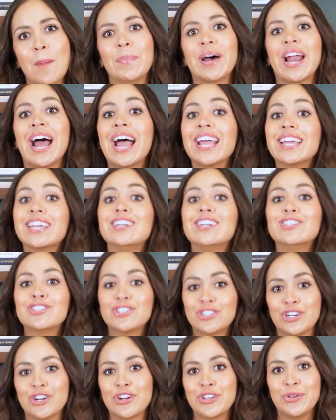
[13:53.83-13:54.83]
but I can
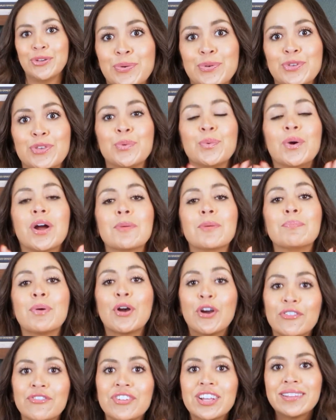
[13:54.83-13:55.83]
assure you, you are
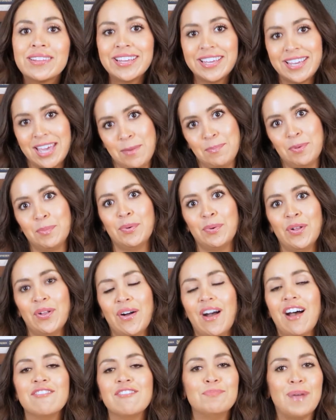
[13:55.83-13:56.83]
perfectly capable
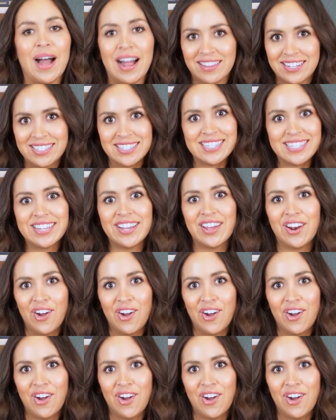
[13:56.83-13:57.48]
of balancing it